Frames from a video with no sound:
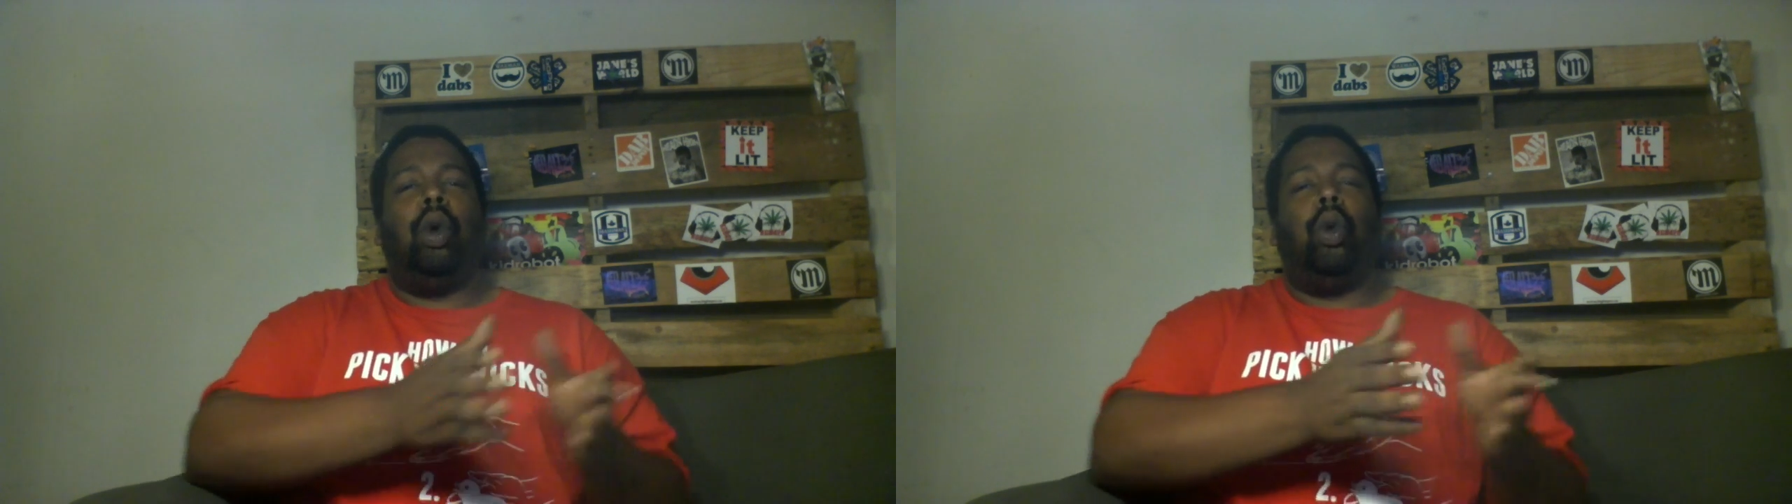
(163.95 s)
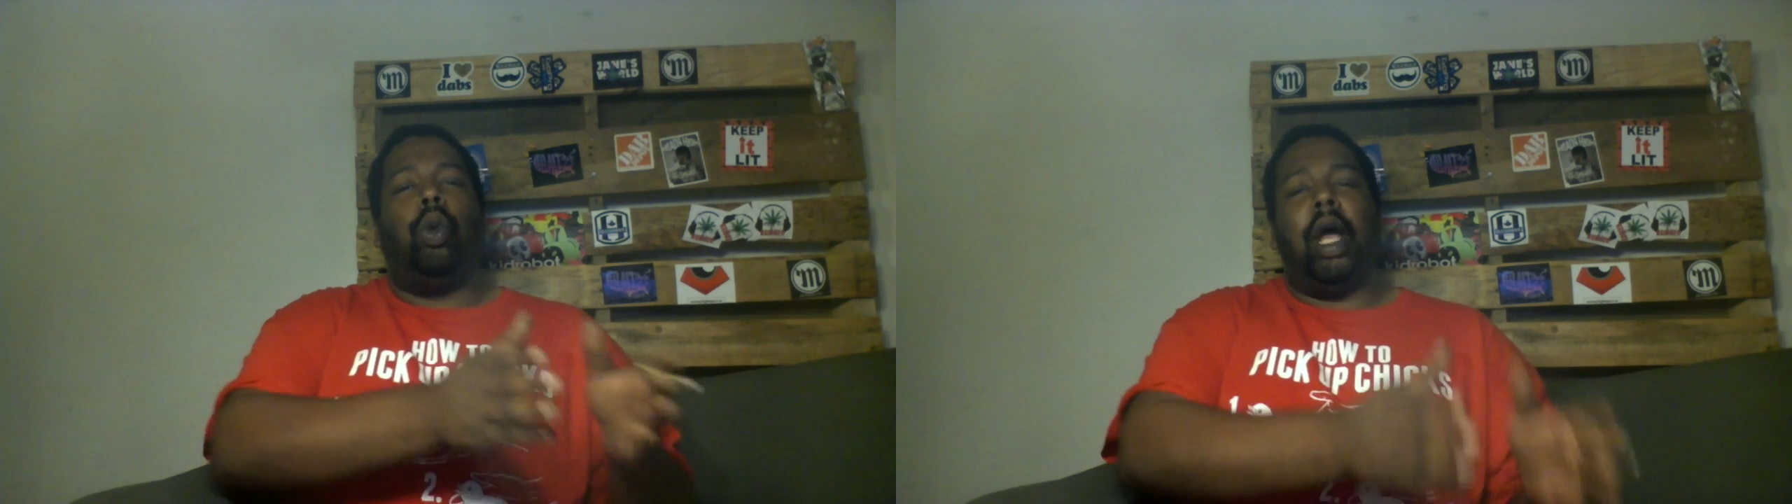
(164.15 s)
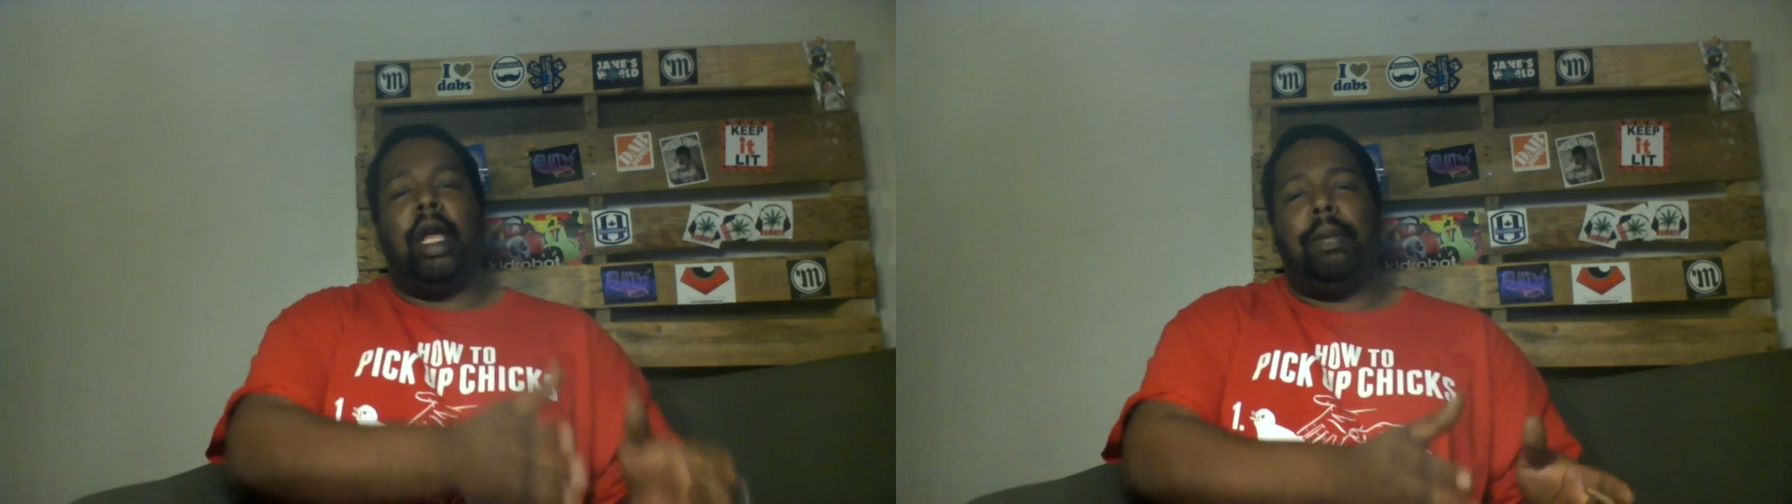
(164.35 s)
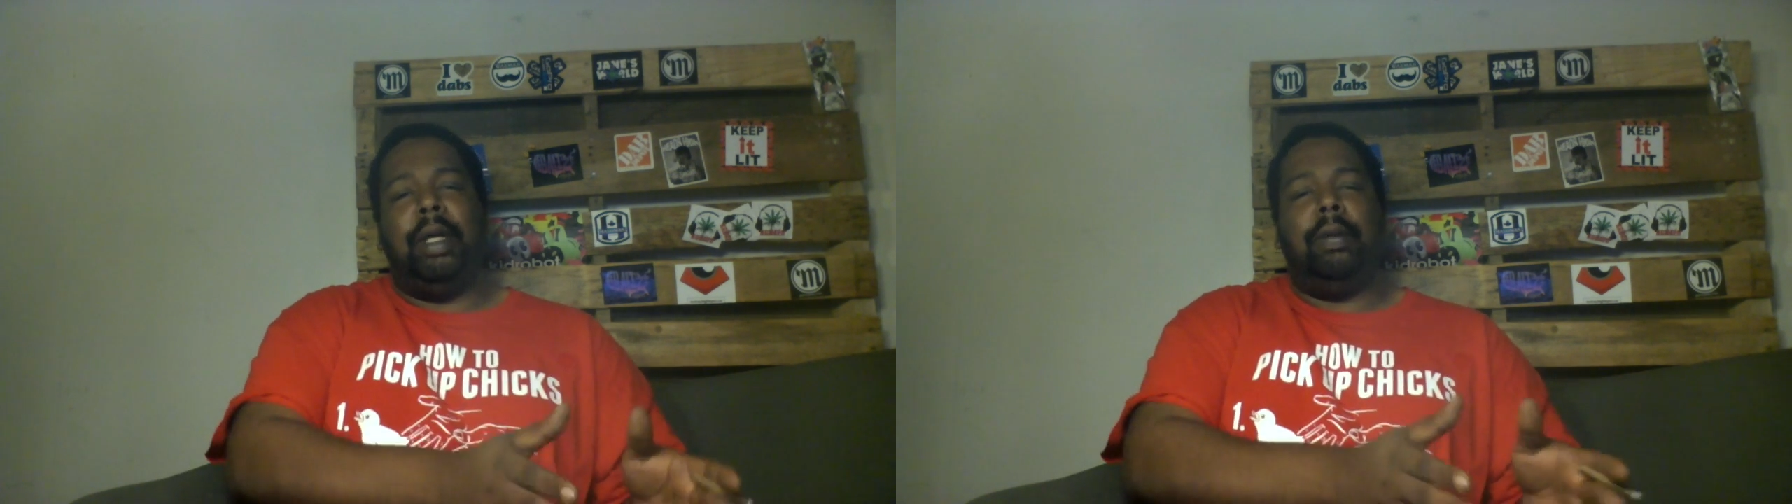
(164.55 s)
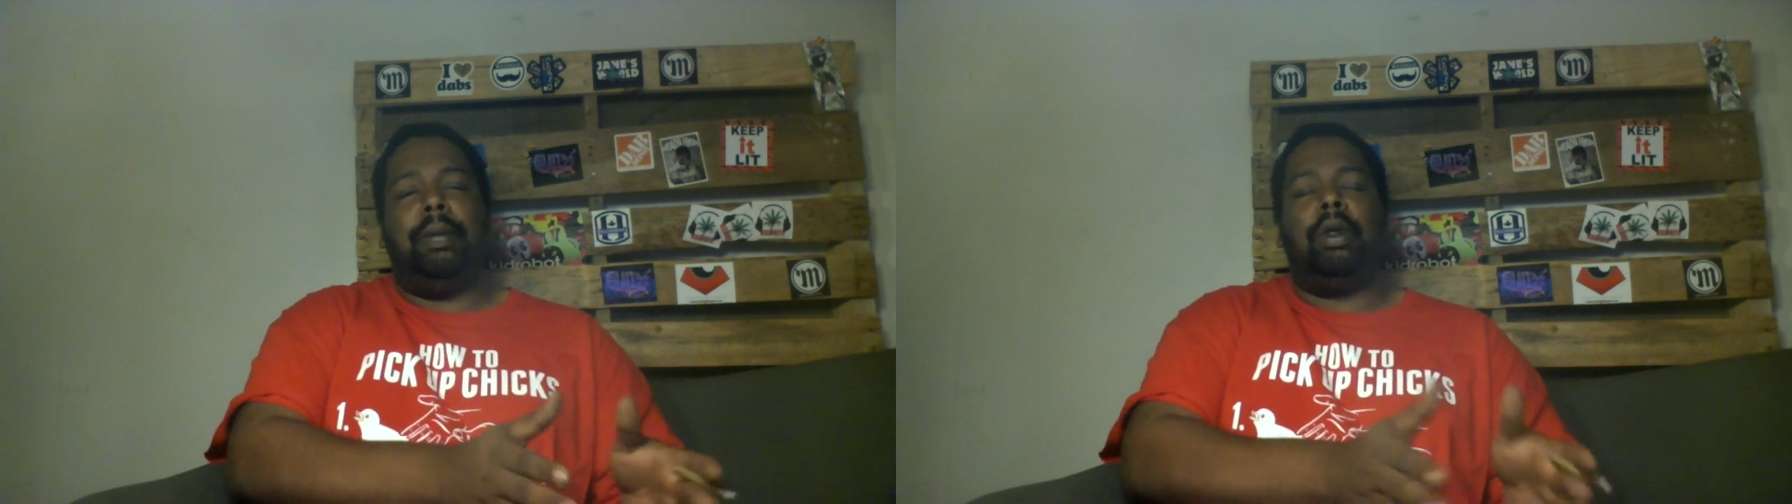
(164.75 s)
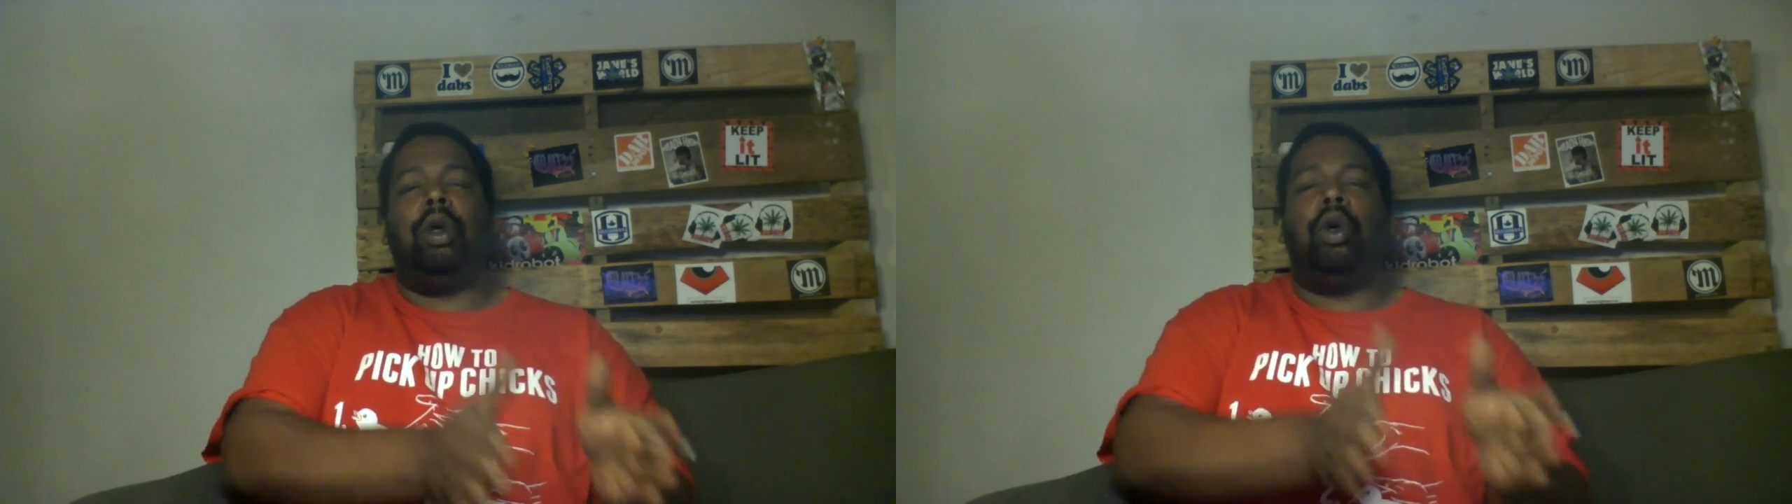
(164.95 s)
white people